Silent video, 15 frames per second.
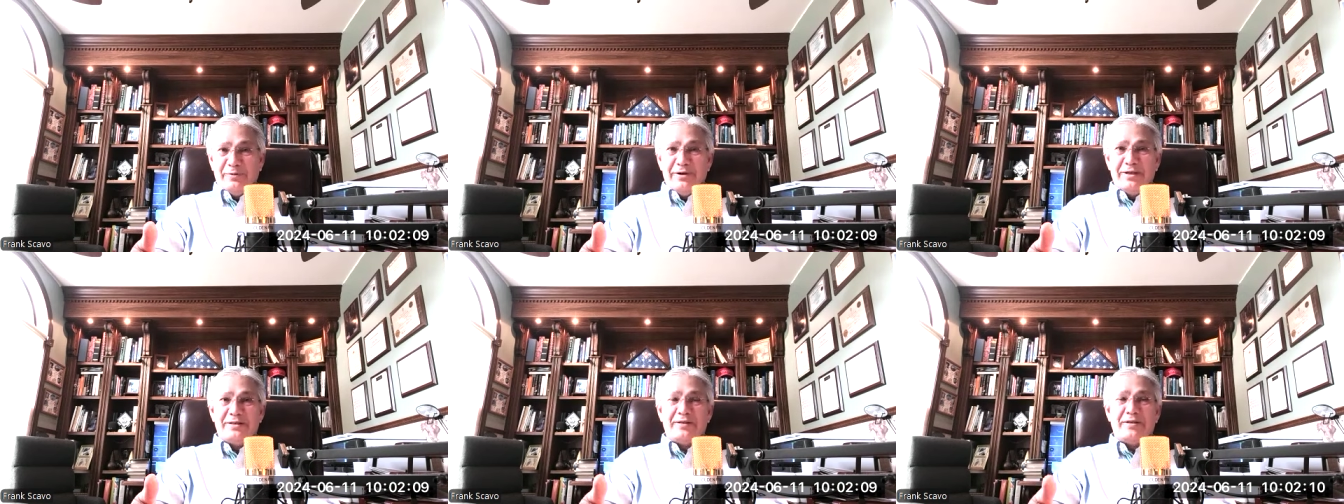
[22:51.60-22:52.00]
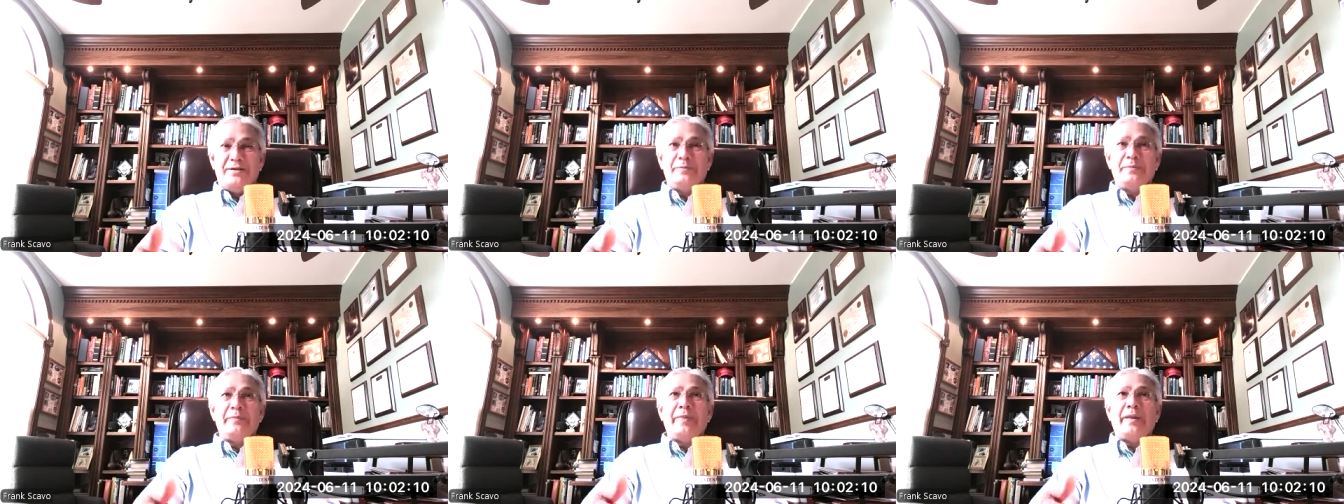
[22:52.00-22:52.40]
president
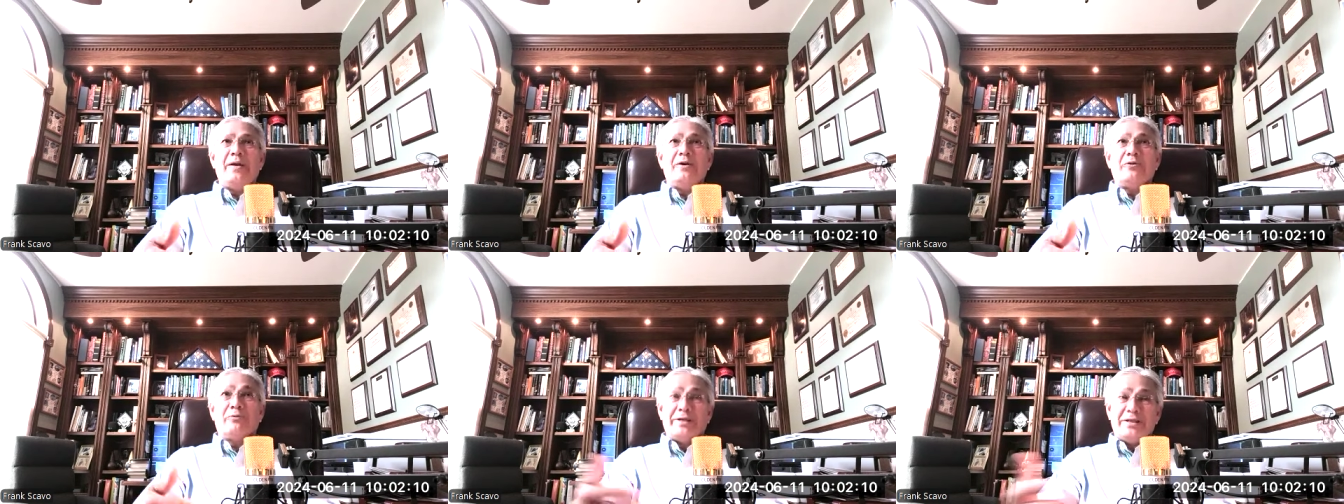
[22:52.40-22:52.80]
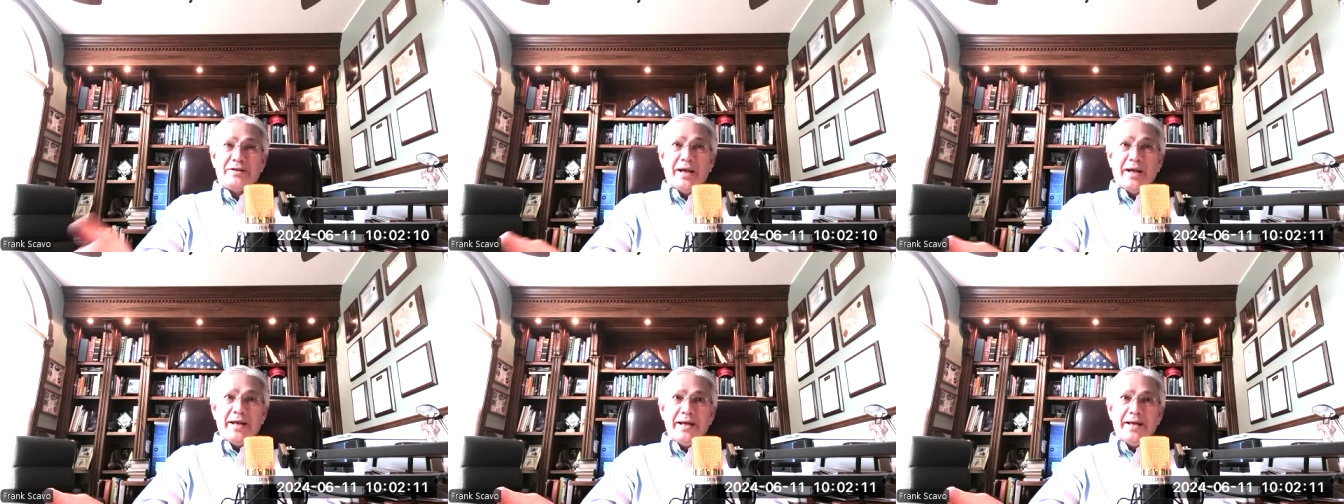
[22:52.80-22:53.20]

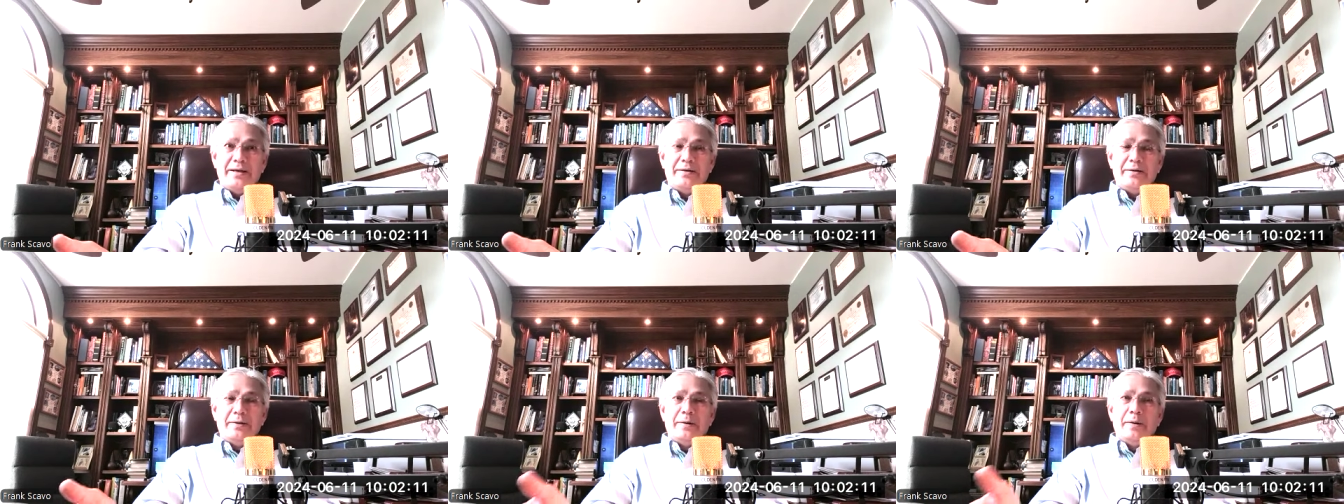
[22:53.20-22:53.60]
resigned